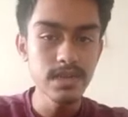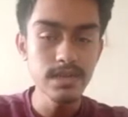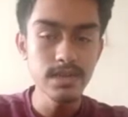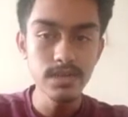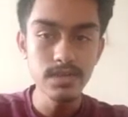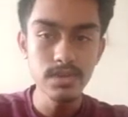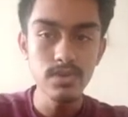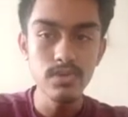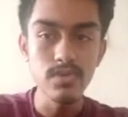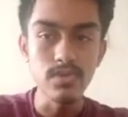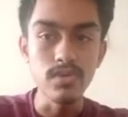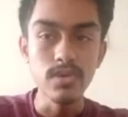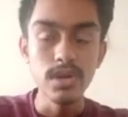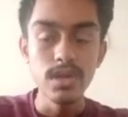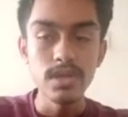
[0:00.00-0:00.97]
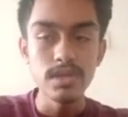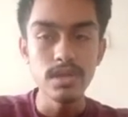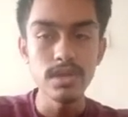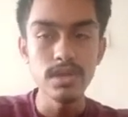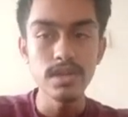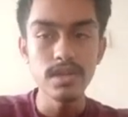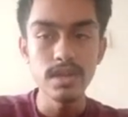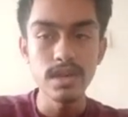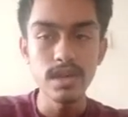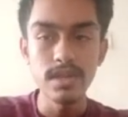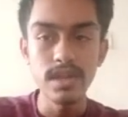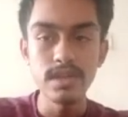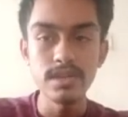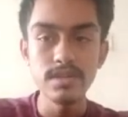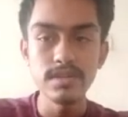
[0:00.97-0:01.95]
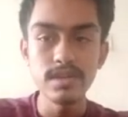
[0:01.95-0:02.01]
is true,
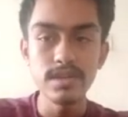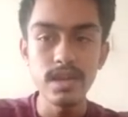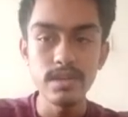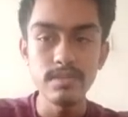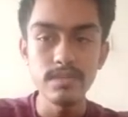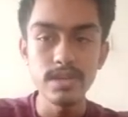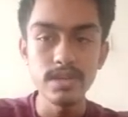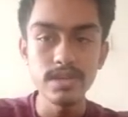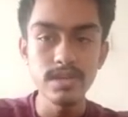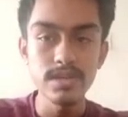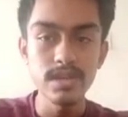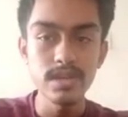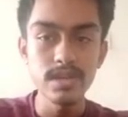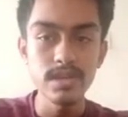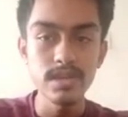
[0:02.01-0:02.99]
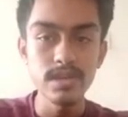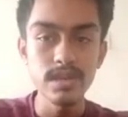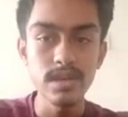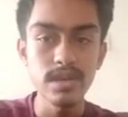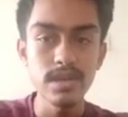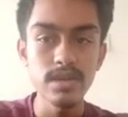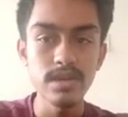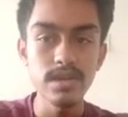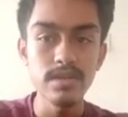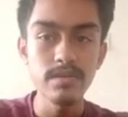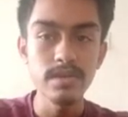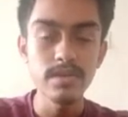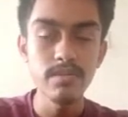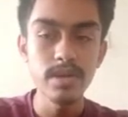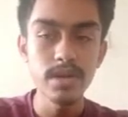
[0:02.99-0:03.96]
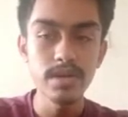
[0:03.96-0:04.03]
that is the timer is ticking, the
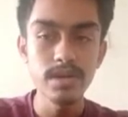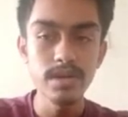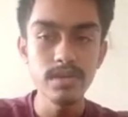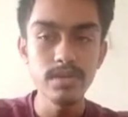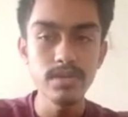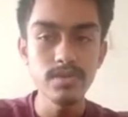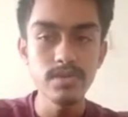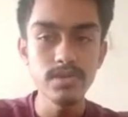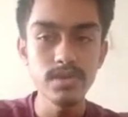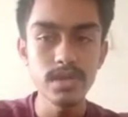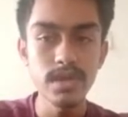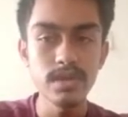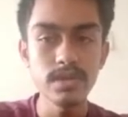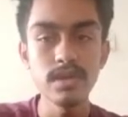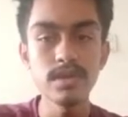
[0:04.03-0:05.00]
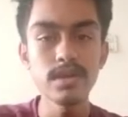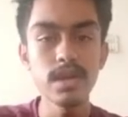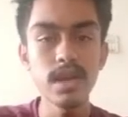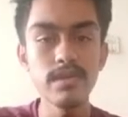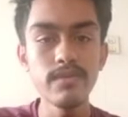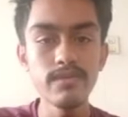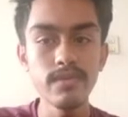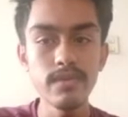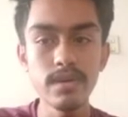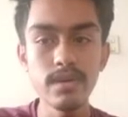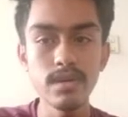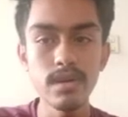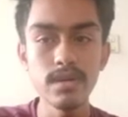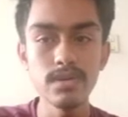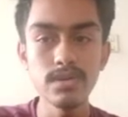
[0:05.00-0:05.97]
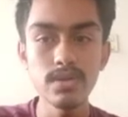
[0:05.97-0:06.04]
increment button to set the time
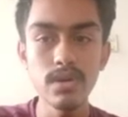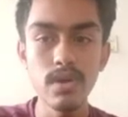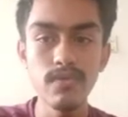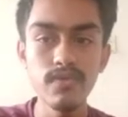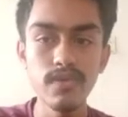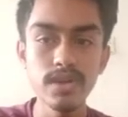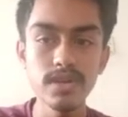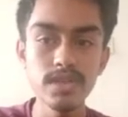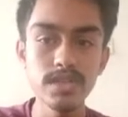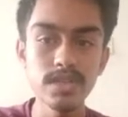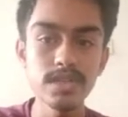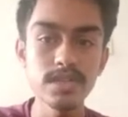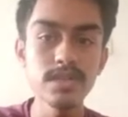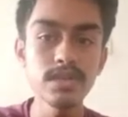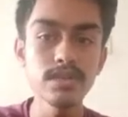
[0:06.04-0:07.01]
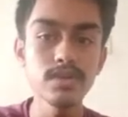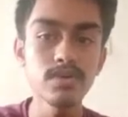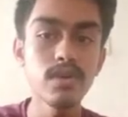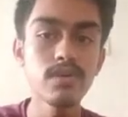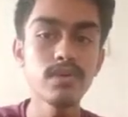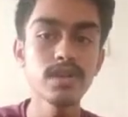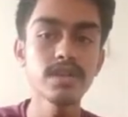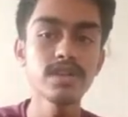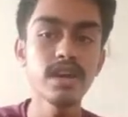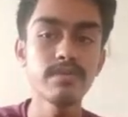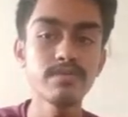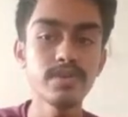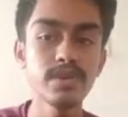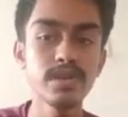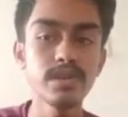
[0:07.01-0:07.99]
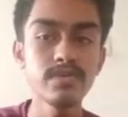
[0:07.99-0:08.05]
stop functioning to avoid
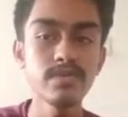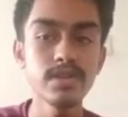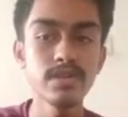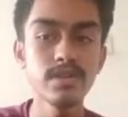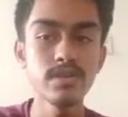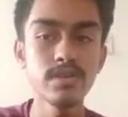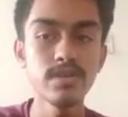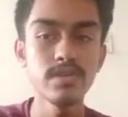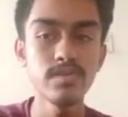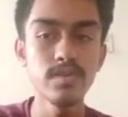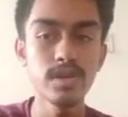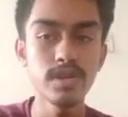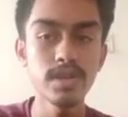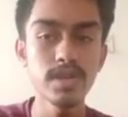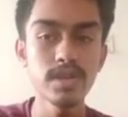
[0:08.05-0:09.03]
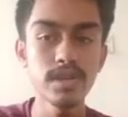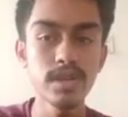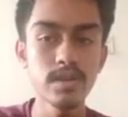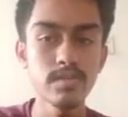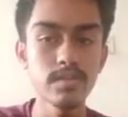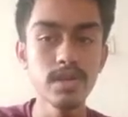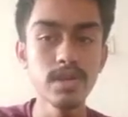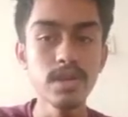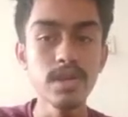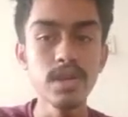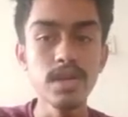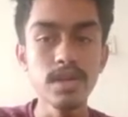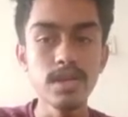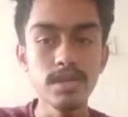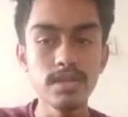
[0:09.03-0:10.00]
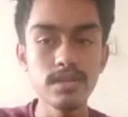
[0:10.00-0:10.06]
tampering with the working timer.
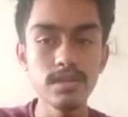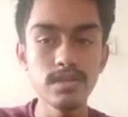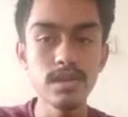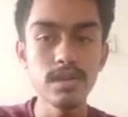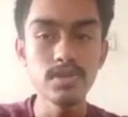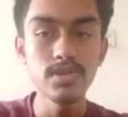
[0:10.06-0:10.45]
The